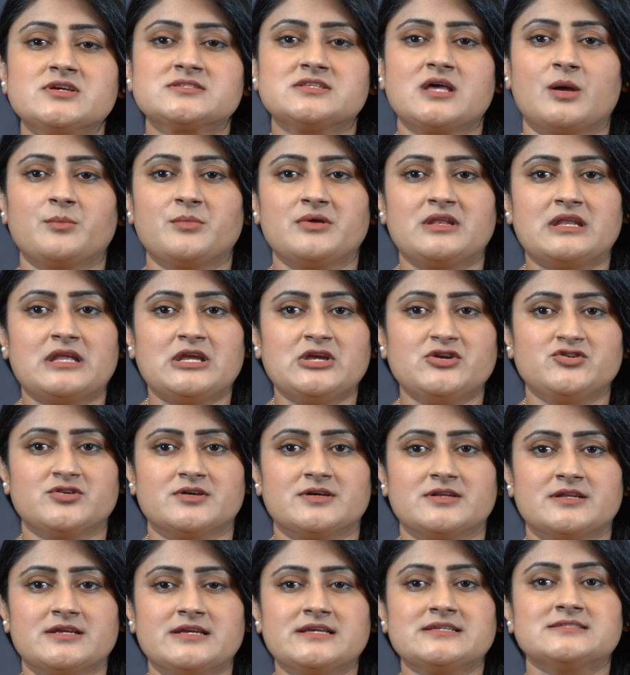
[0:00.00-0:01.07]

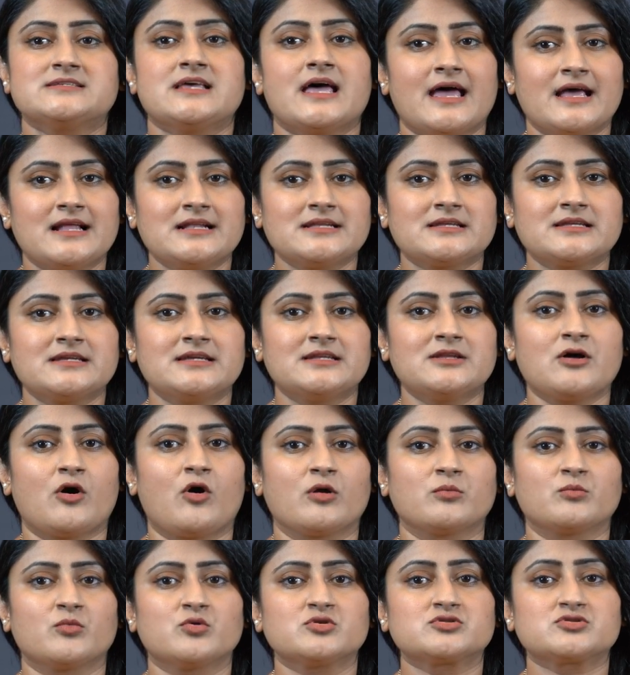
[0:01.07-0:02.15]
examination is held in
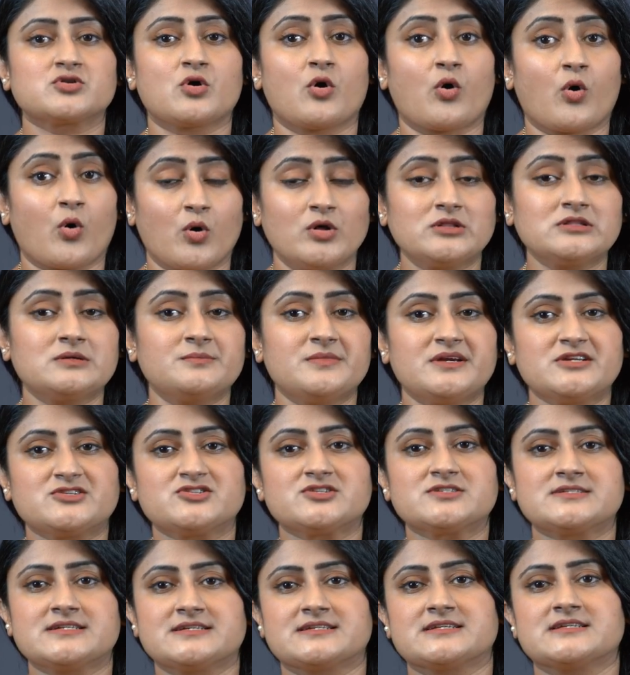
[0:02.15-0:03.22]
almost all the
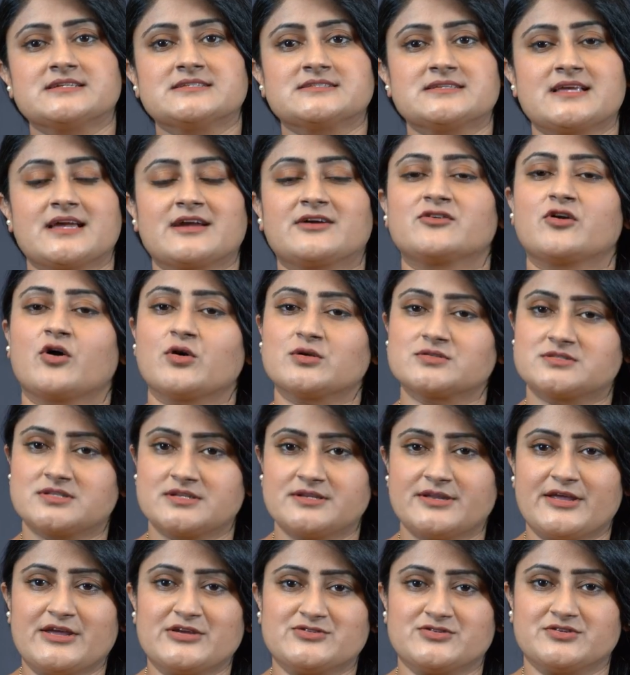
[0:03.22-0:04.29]
major cities across the
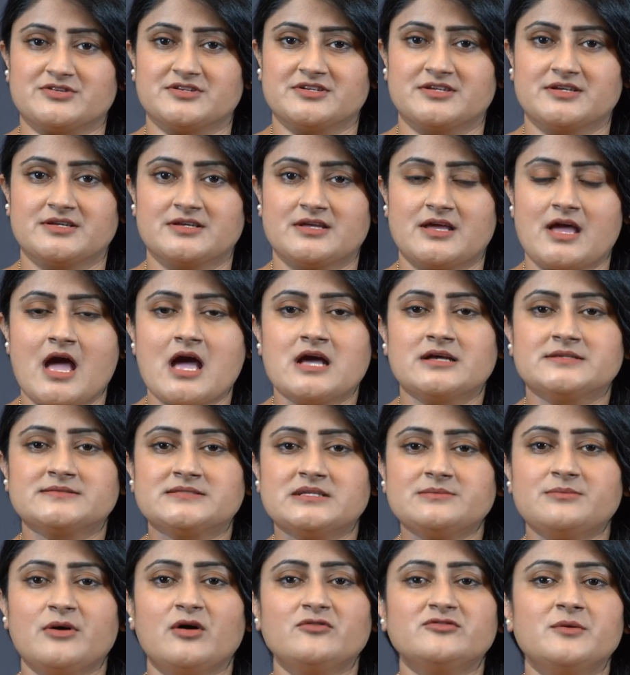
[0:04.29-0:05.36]
nation.
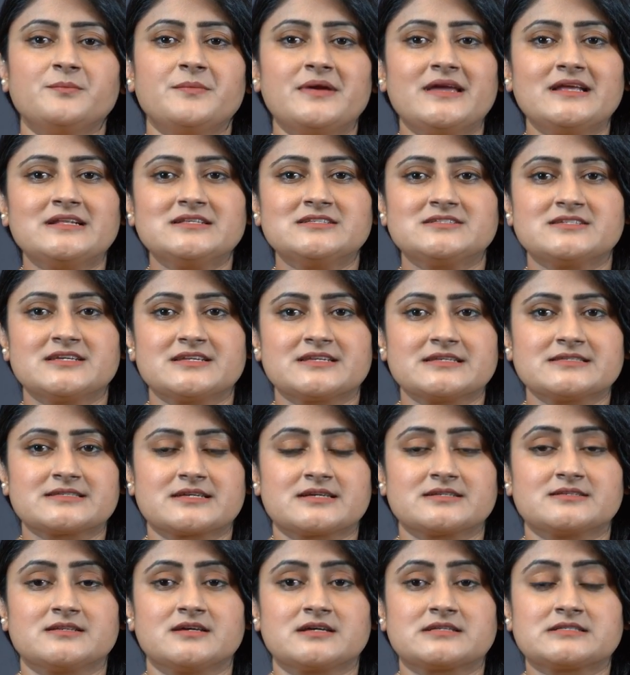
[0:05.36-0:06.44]
Some of the main cities
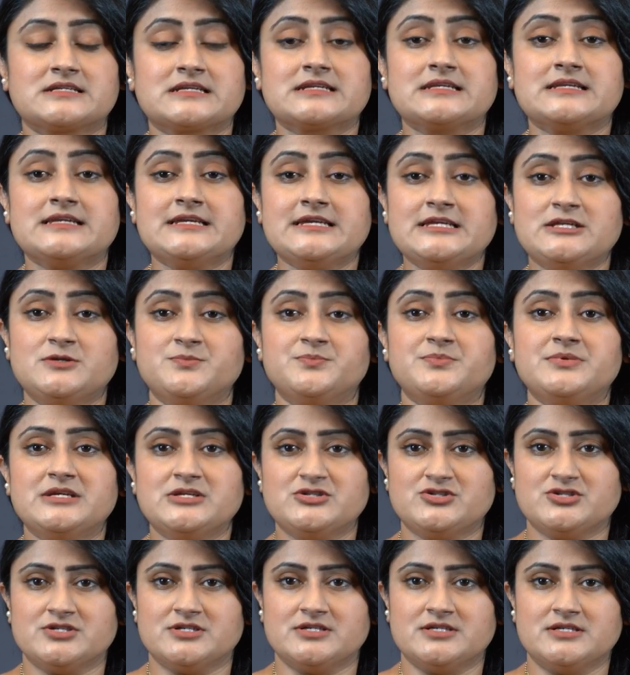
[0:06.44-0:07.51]
conducting NEET
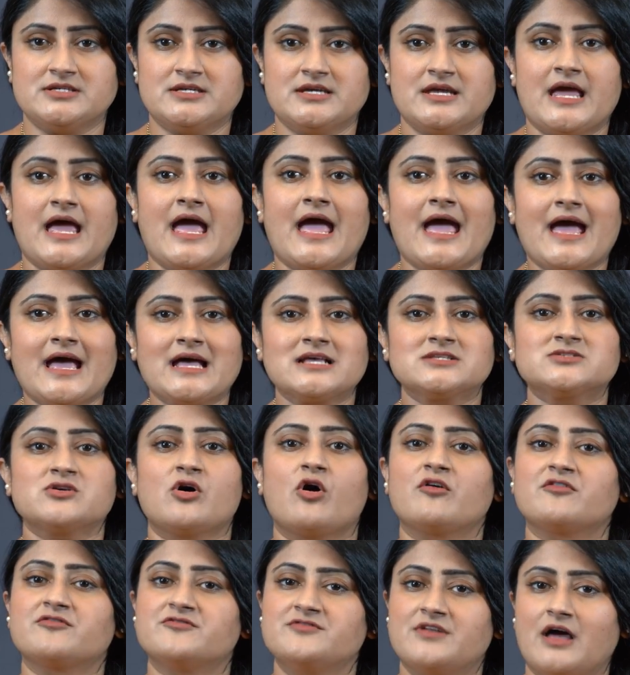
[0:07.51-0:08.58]
PG as
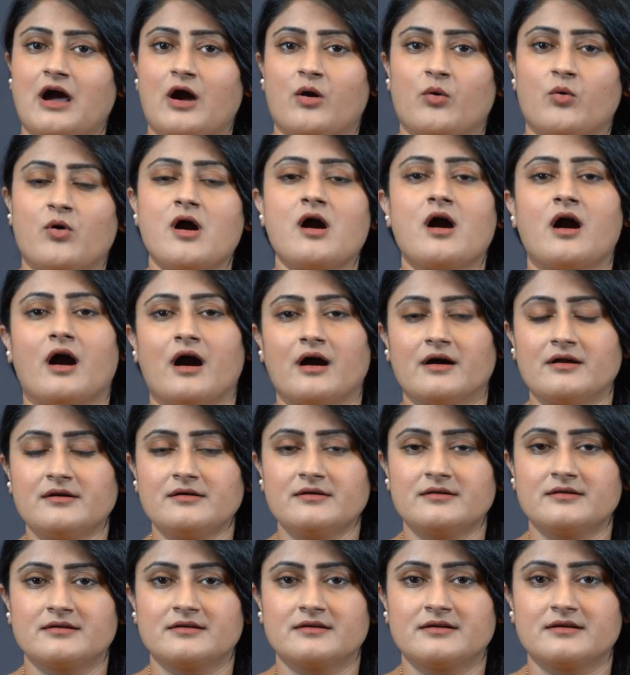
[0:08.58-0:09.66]
of now are
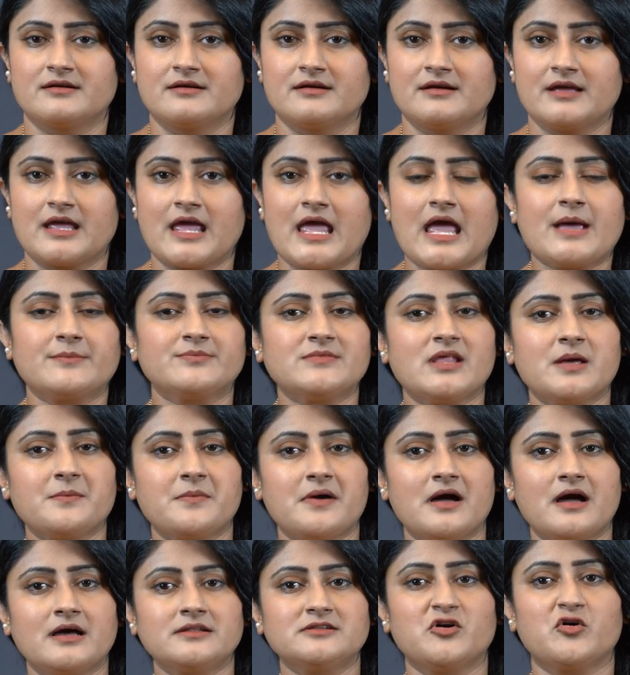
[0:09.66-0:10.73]

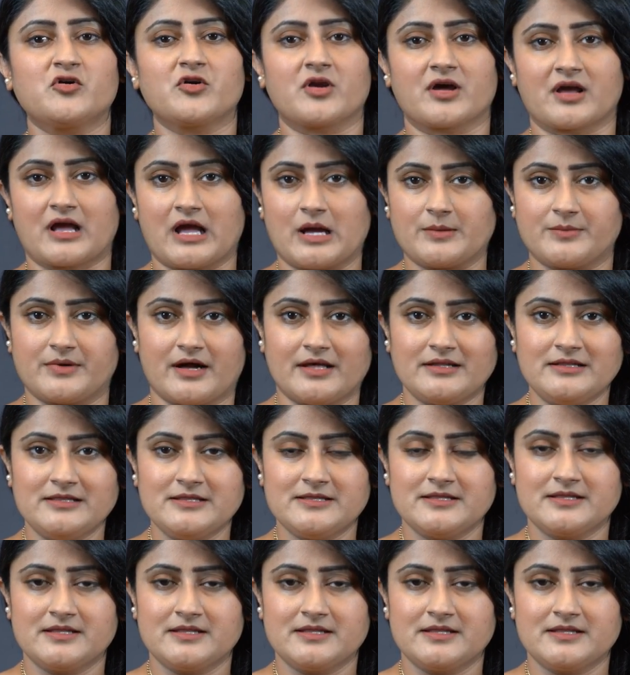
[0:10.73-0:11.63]
Ahmedabad, Aurangabad,